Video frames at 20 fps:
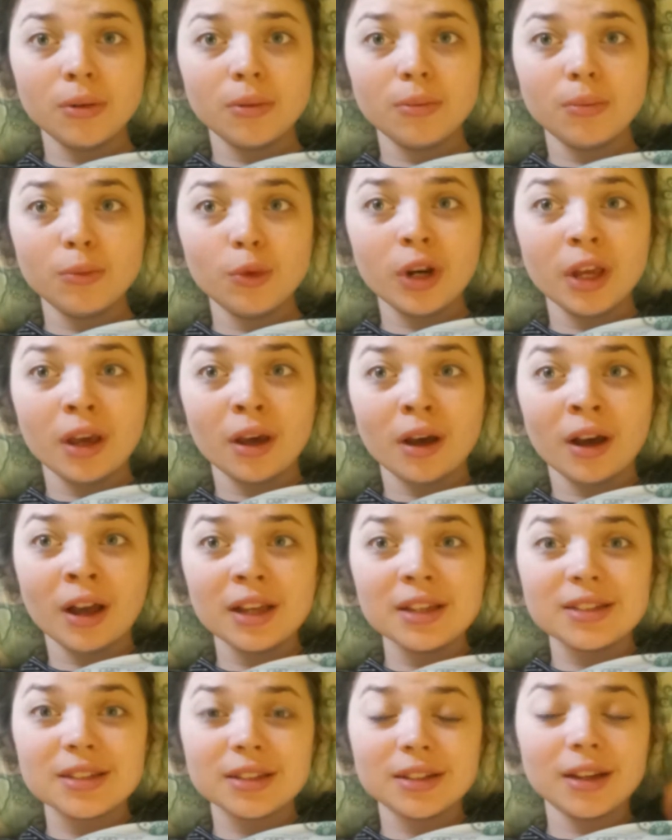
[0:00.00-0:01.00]
Morning,
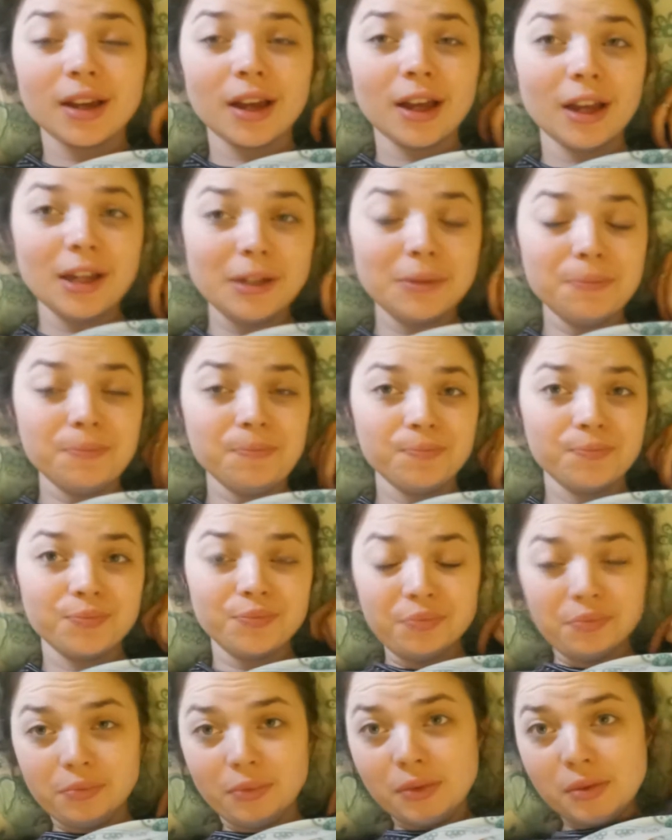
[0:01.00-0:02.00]
guys.
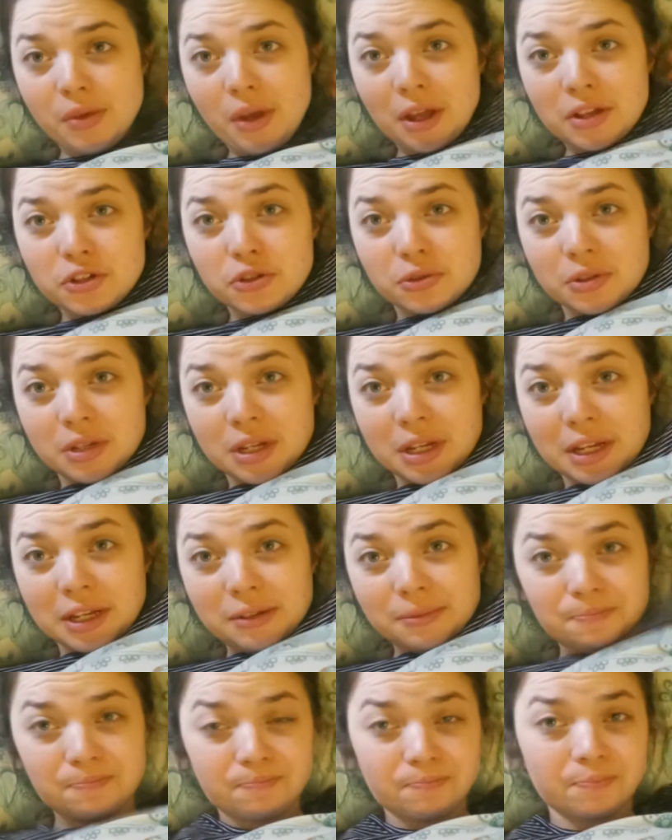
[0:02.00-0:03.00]
As you'll see,
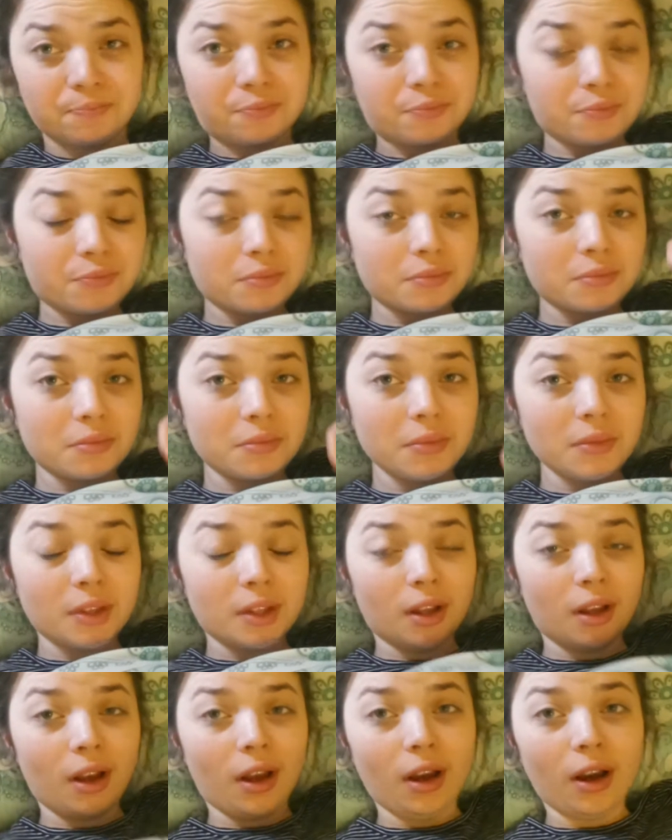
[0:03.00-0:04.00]

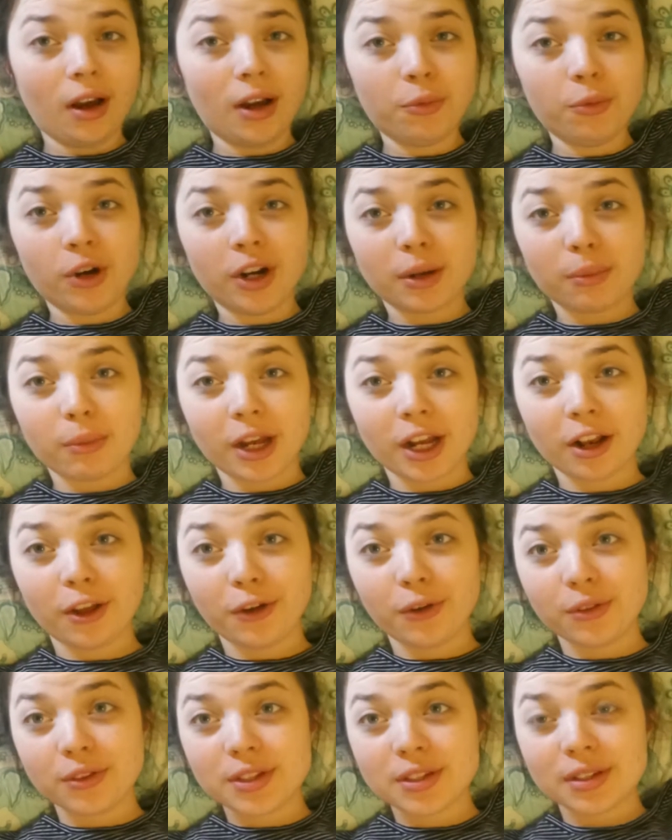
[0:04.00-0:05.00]
I'm wearing my
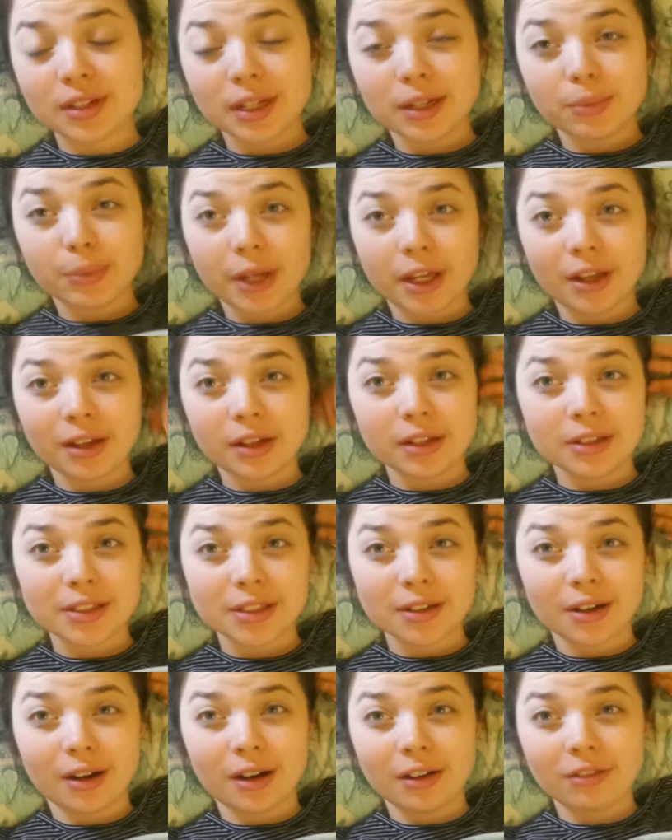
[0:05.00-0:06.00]
clothes
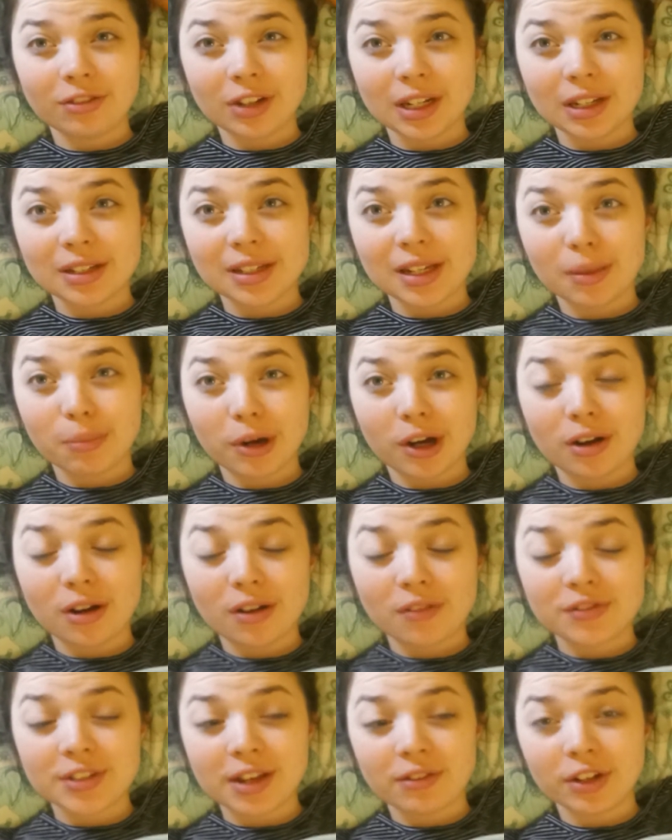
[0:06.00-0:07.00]
because I fell asleep at
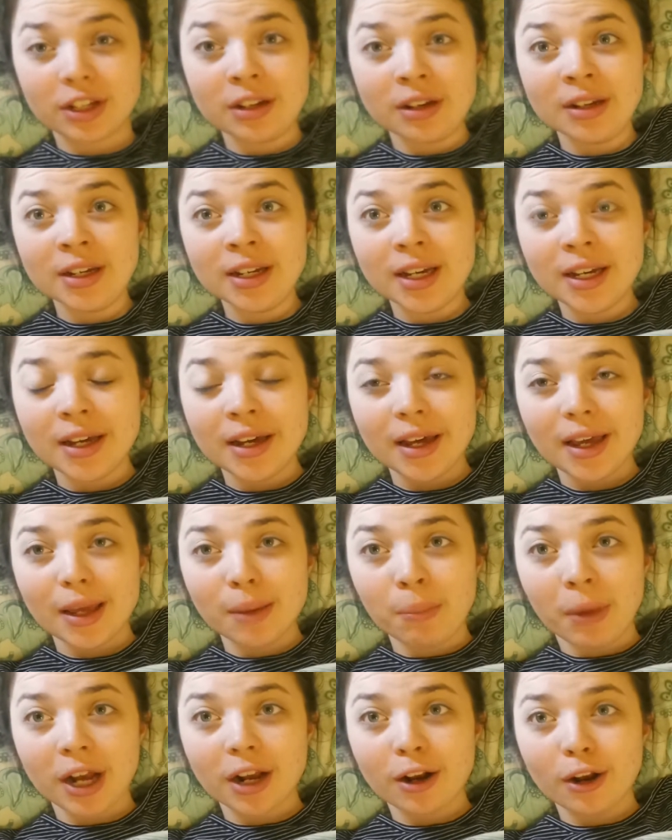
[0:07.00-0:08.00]
7:30
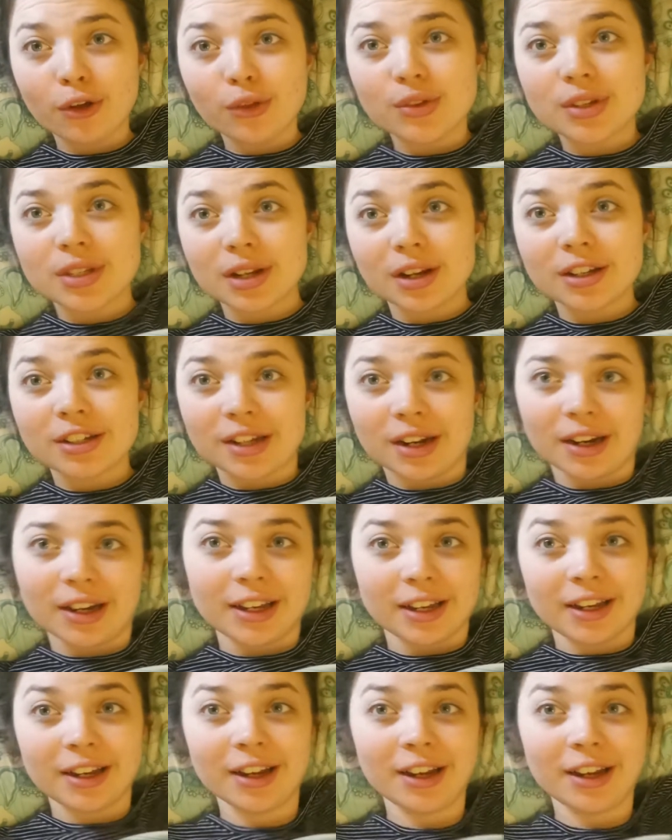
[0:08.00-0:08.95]
in my clothes last night.